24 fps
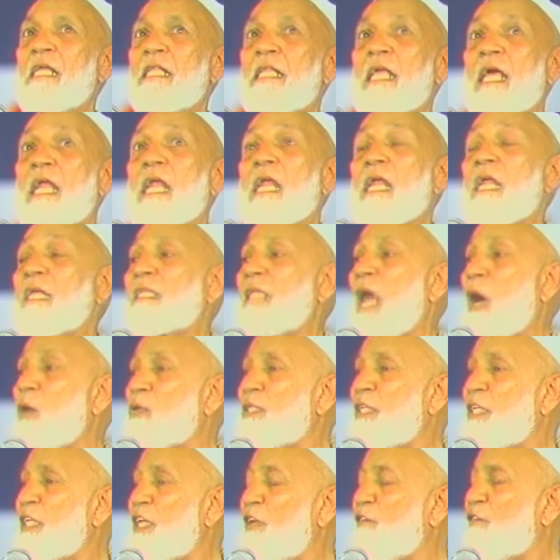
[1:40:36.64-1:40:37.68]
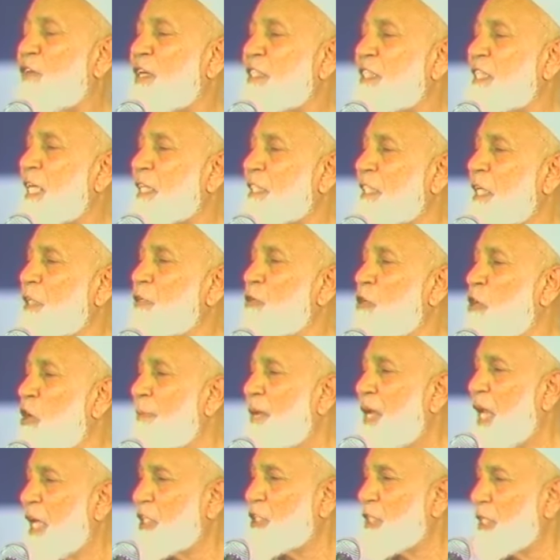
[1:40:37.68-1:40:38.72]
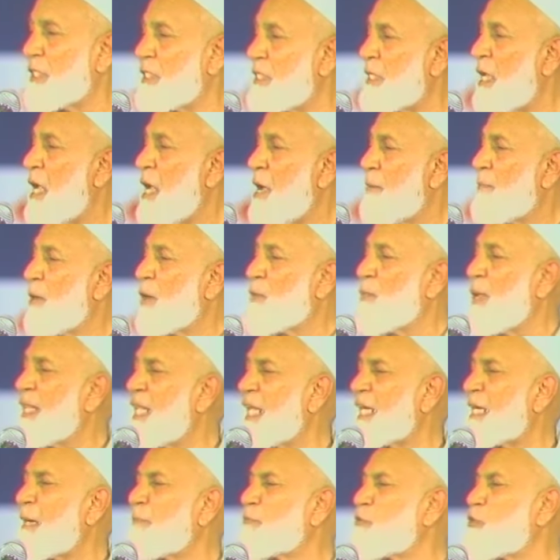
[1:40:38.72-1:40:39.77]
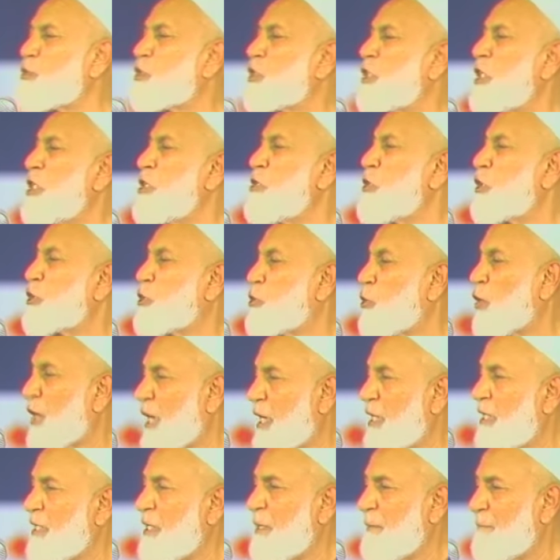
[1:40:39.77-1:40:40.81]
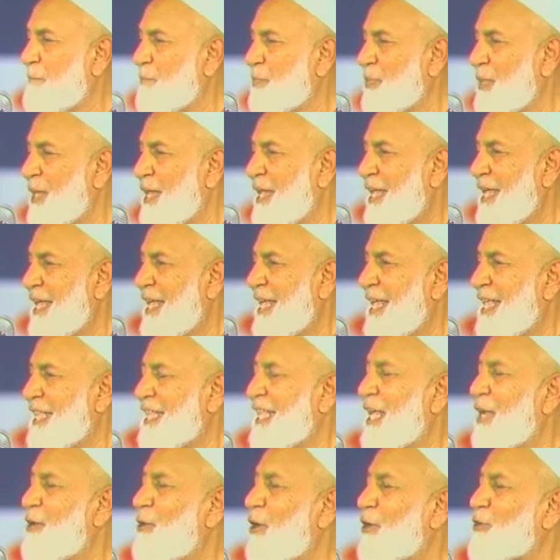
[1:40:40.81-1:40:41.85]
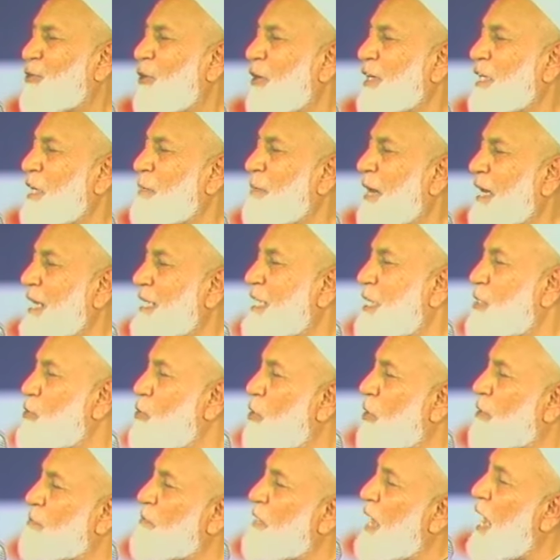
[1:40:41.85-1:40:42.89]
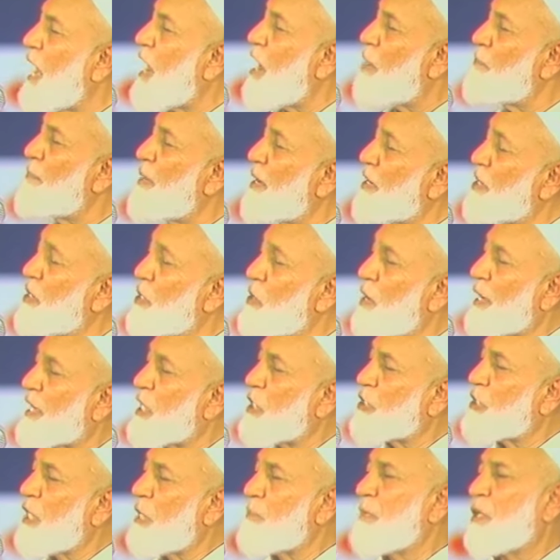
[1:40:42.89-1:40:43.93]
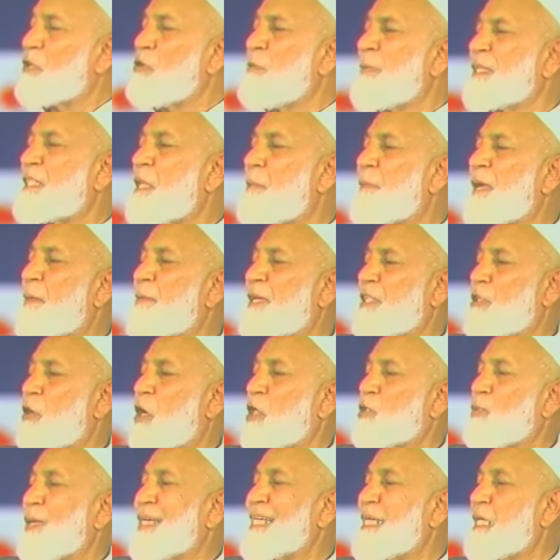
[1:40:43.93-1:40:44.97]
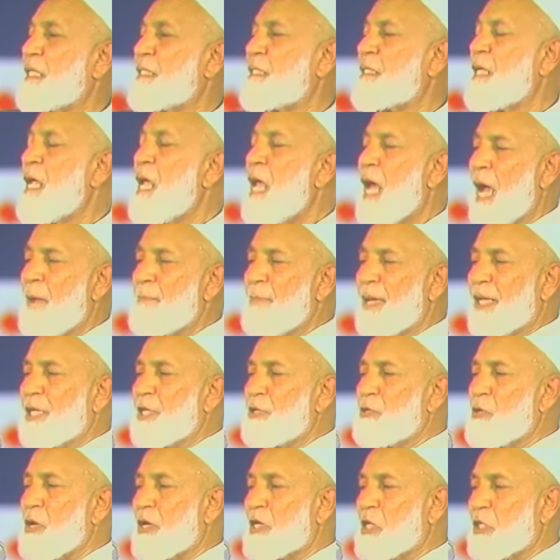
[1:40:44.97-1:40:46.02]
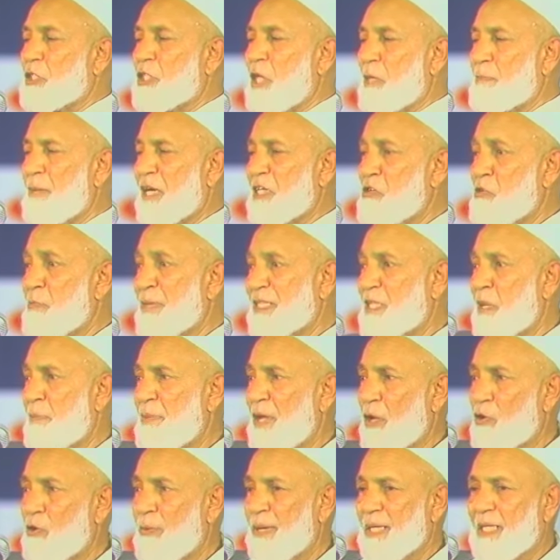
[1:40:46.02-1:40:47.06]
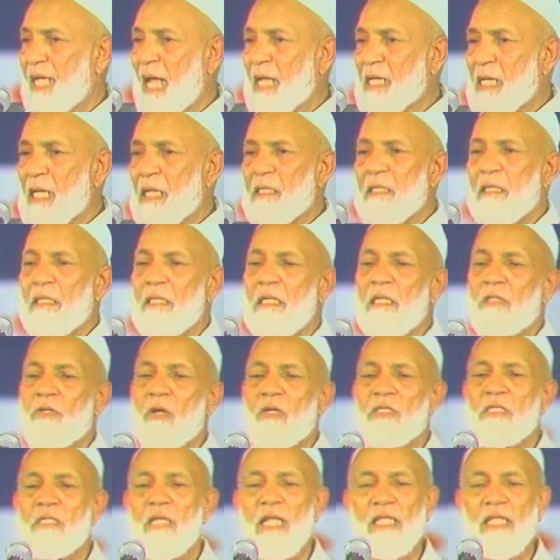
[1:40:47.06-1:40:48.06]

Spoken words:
There are 1,000 different sects and denominations, but when they come to steal your children, they're not talking about, they say, look, now I'm making you a Christian, but you mustn't become a Jehovah's Witness. I'm making you a Christian, but you mustn't be a Roman Catholic. He talks